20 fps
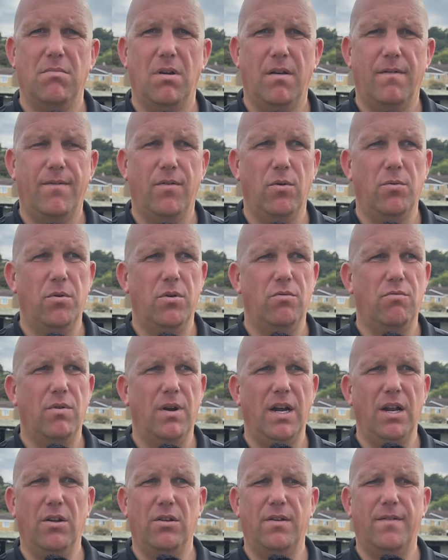I thought we were
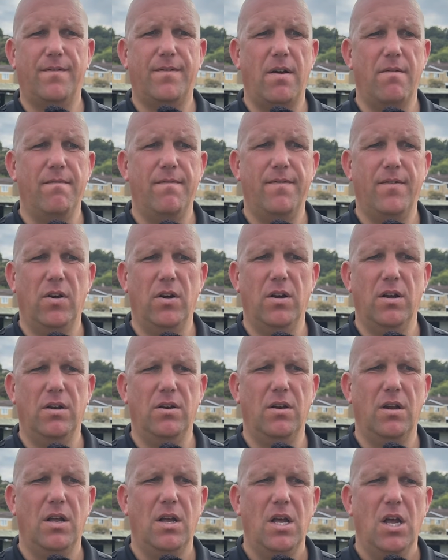really on the front foot
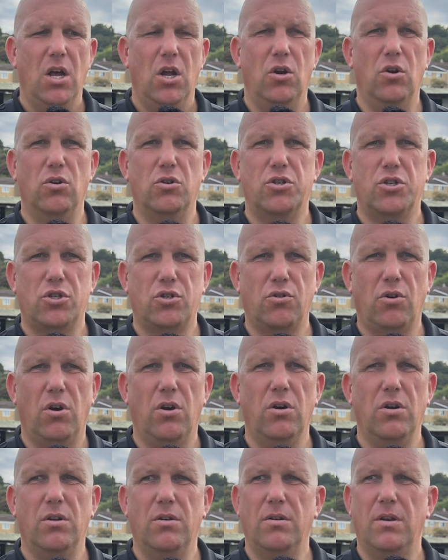and looked
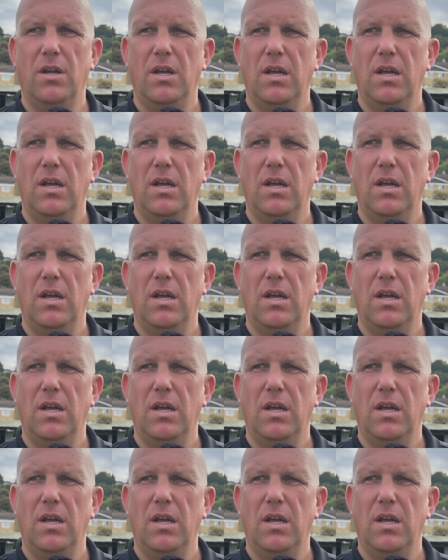strong and